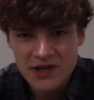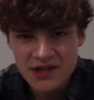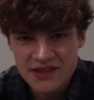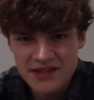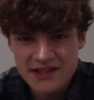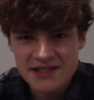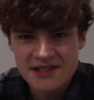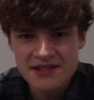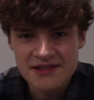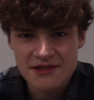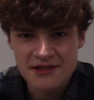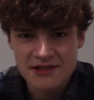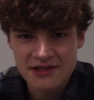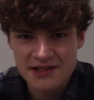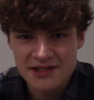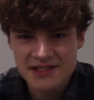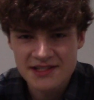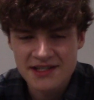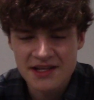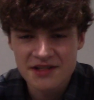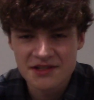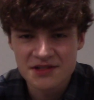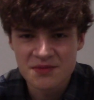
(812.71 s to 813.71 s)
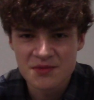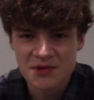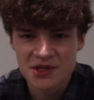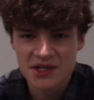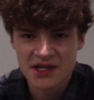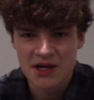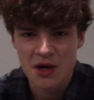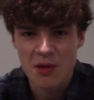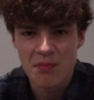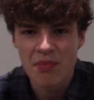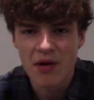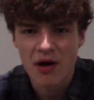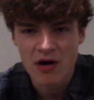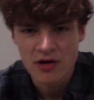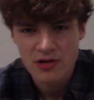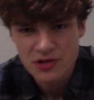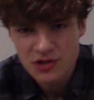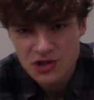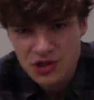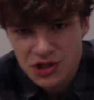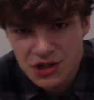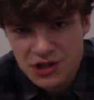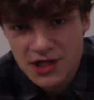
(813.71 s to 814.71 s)
at the start sounds more like a
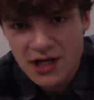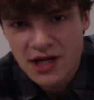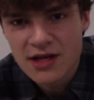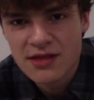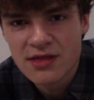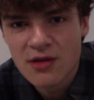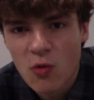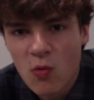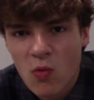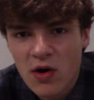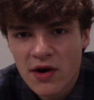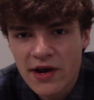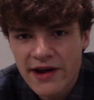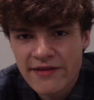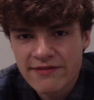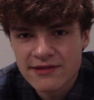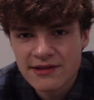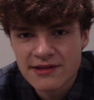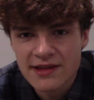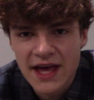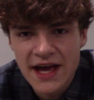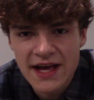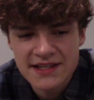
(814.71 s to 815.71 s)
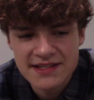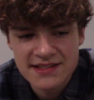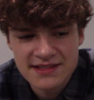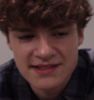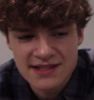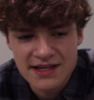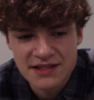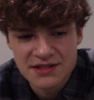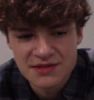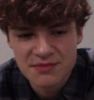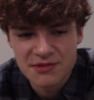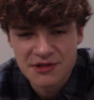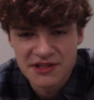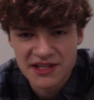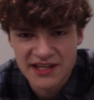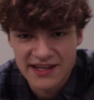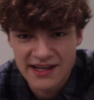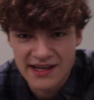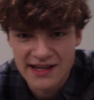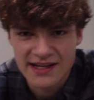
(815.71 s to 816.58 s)
punch, and the one after that sounds more like a